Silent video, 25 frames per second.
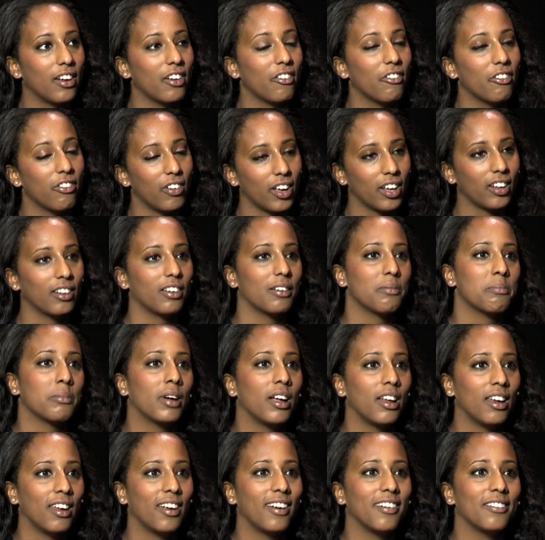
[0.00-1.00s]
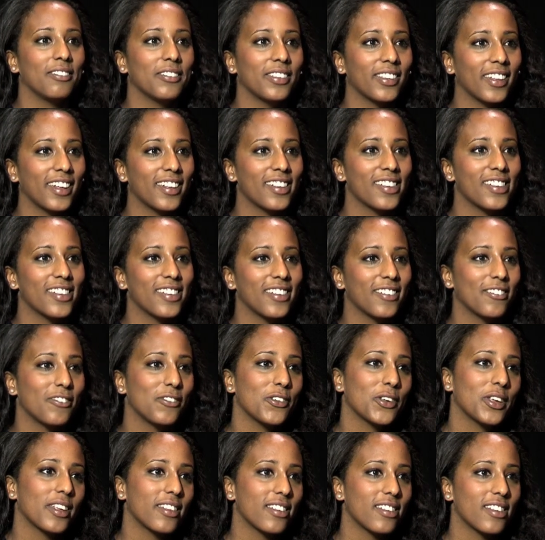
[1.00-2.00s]
an effect on my life, and that,
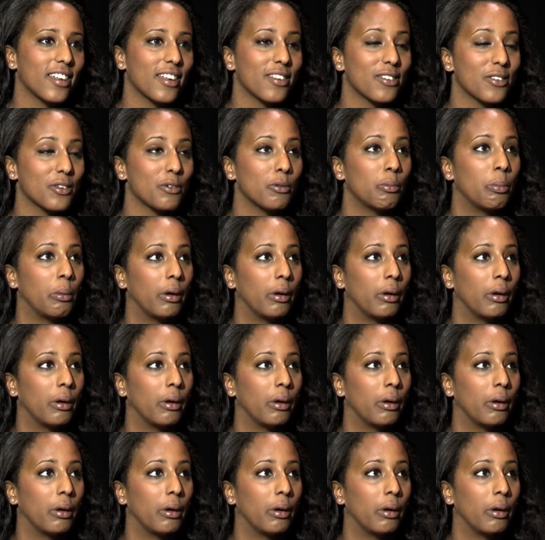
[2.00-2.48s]
if you can say so.